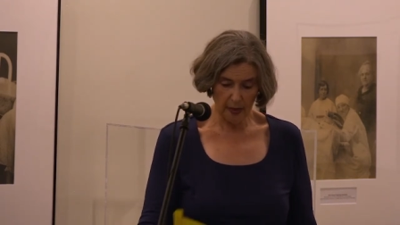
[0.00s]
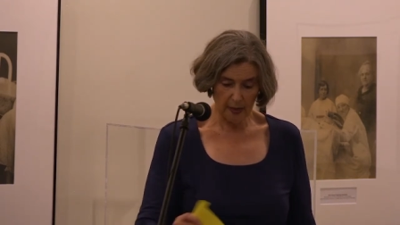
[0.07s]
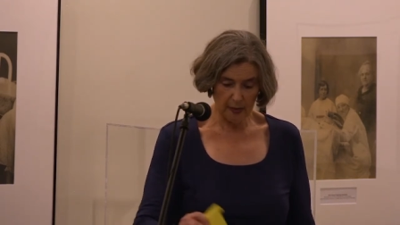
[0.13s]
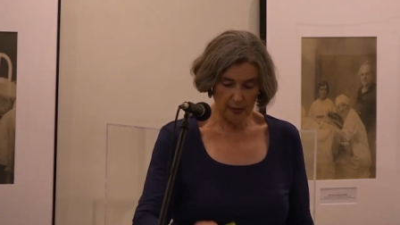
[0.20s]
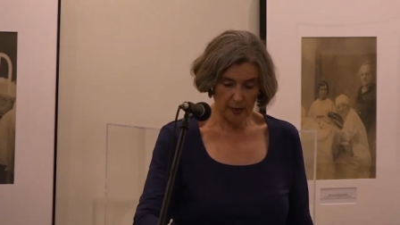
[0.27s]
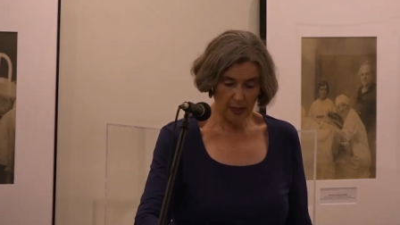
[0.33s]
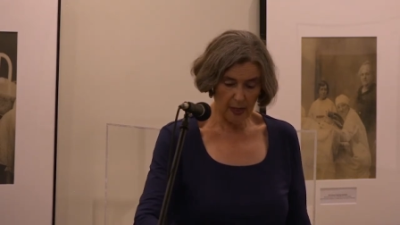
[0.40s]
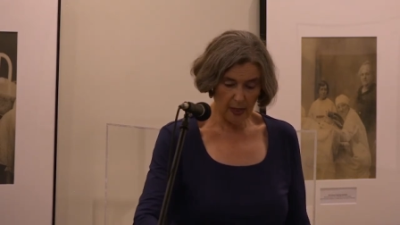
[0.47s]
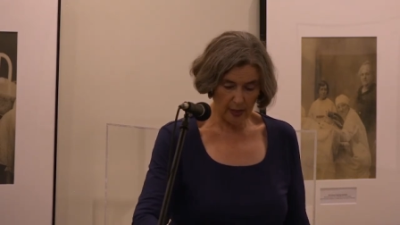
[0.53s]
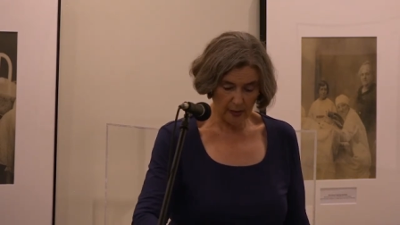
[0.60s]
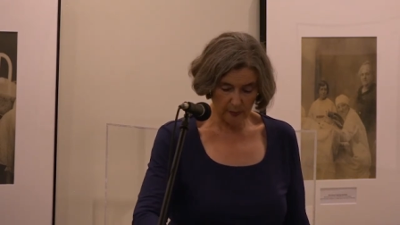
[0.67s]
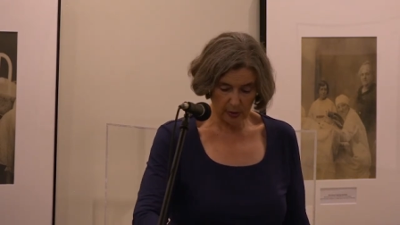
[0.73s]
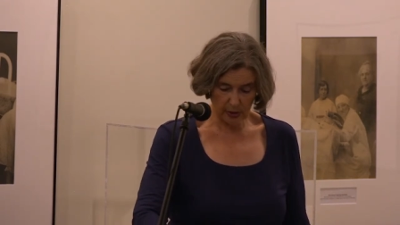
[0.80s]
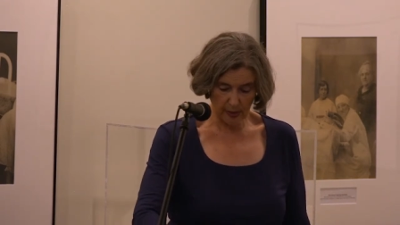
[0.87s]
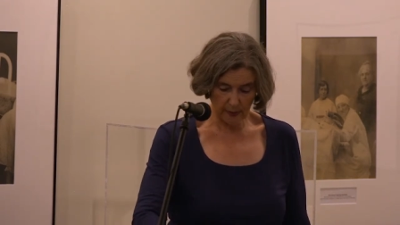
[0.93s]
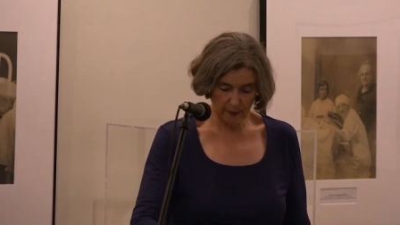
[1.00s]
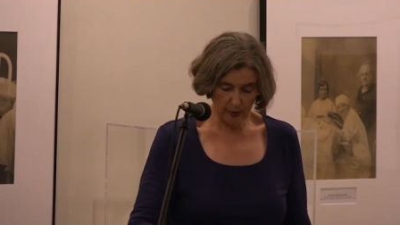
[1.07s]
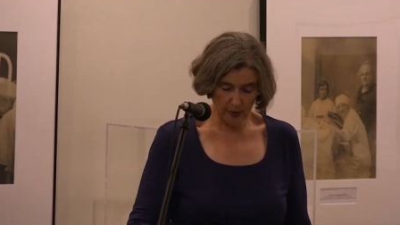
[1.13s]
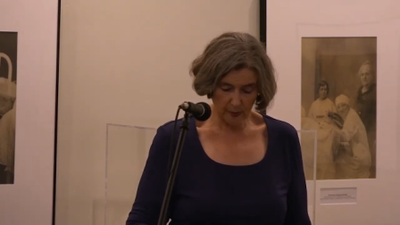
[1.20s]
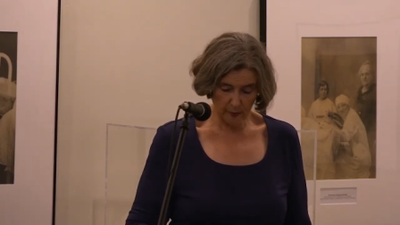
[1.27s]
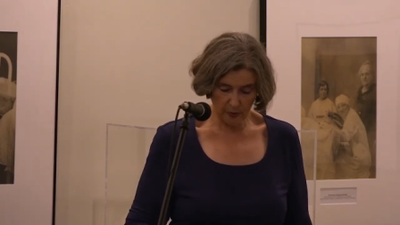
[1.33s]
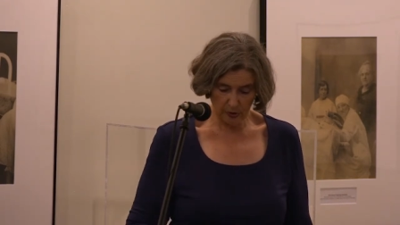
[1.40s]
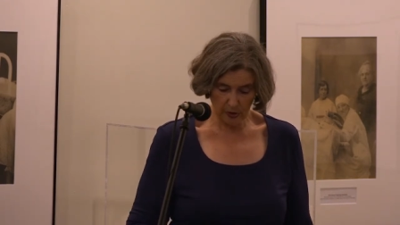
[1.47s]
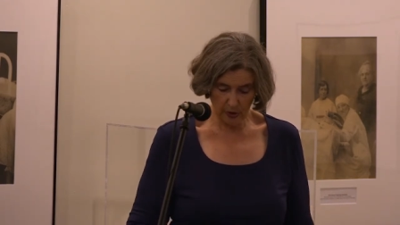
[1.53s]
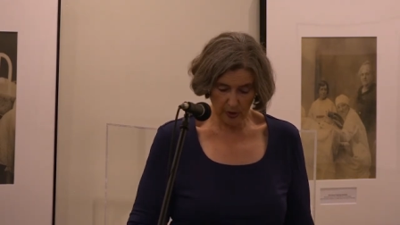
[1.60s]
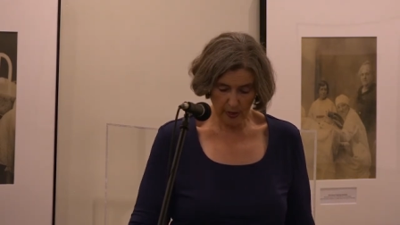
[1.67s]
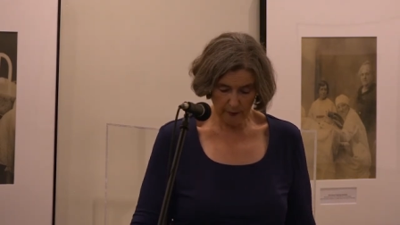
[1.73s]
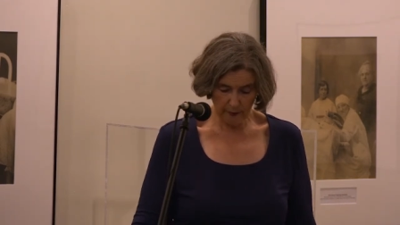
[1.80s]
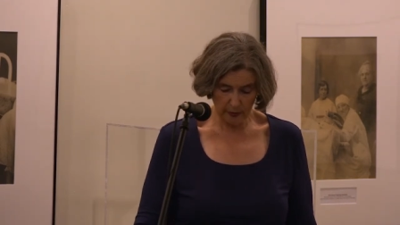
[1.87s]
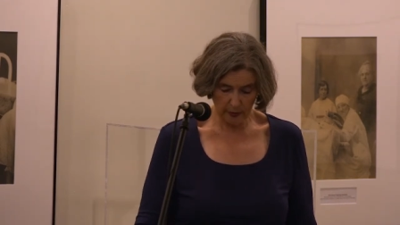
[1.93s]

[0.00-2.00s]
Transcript: at times, I think, but you